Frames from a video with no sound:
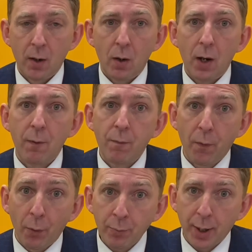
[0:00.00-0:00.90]

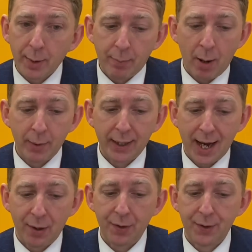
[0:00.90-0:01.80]
informed by the public
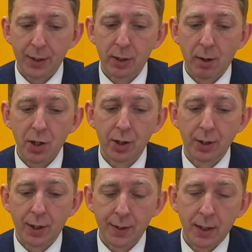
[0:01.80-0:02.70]
health situation at
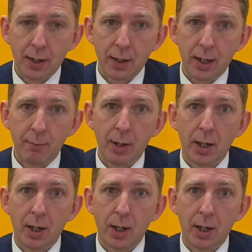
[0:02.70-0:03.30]
the time,